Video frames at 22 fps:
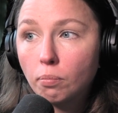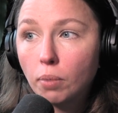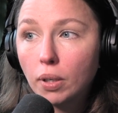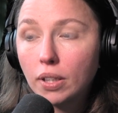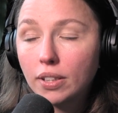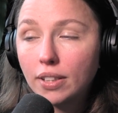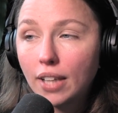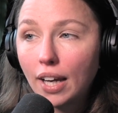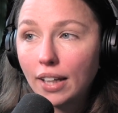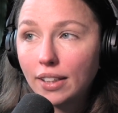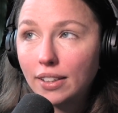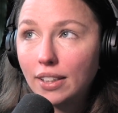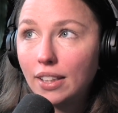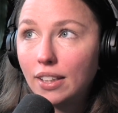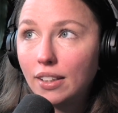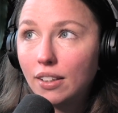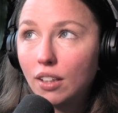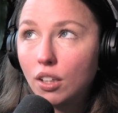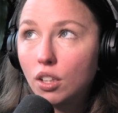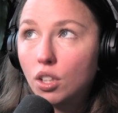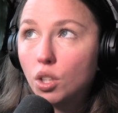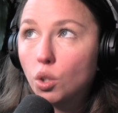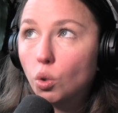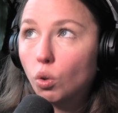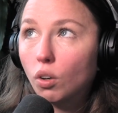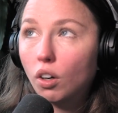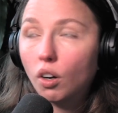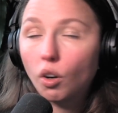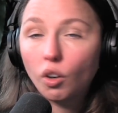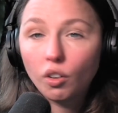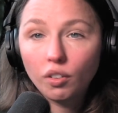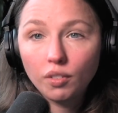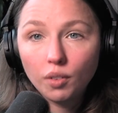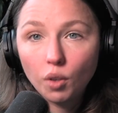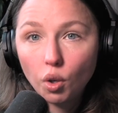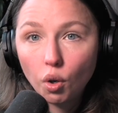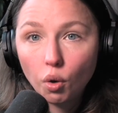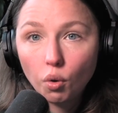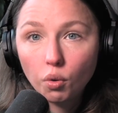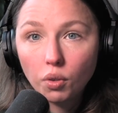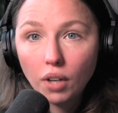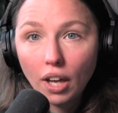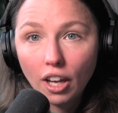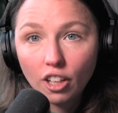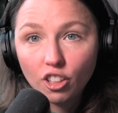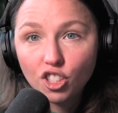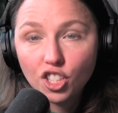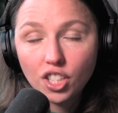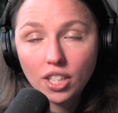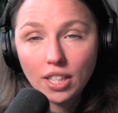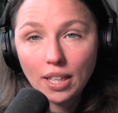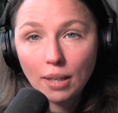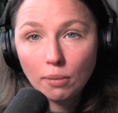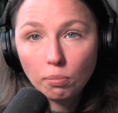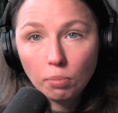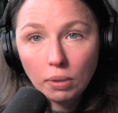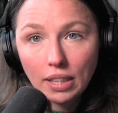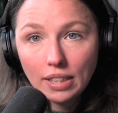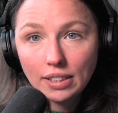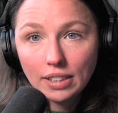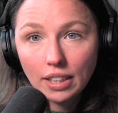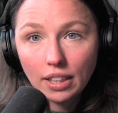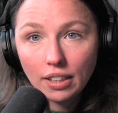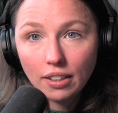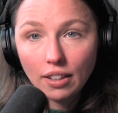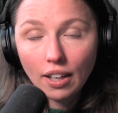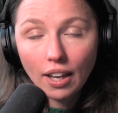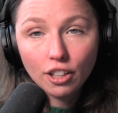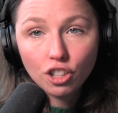protecting your own energy and peace and,